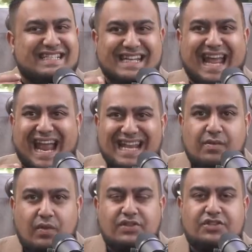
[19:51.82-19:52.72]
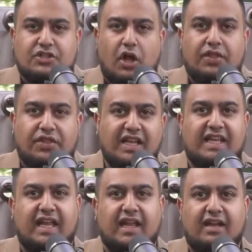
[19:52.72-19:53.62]
Did anyone start
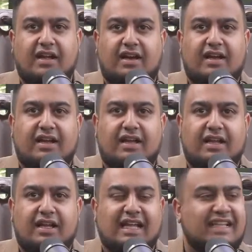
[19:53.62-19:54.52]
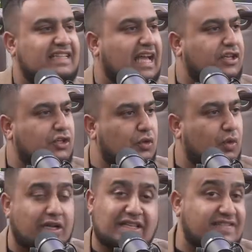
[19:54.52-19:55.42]
thinking that you,
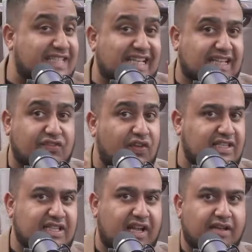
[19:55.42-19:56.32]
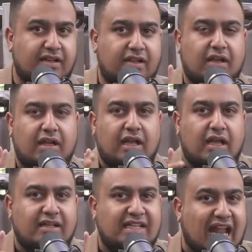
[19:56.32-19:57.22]
because I've seen this firsthand,
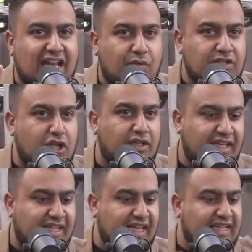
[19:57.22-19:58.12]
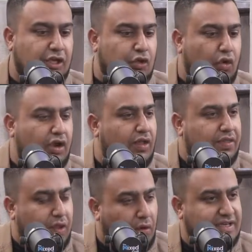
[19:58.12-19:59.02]
Did anyone start thinking that you're an
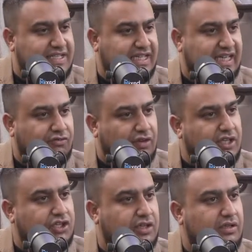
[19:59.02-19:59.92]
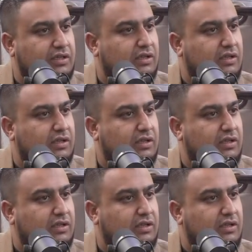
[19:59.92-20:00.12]
authority in religion?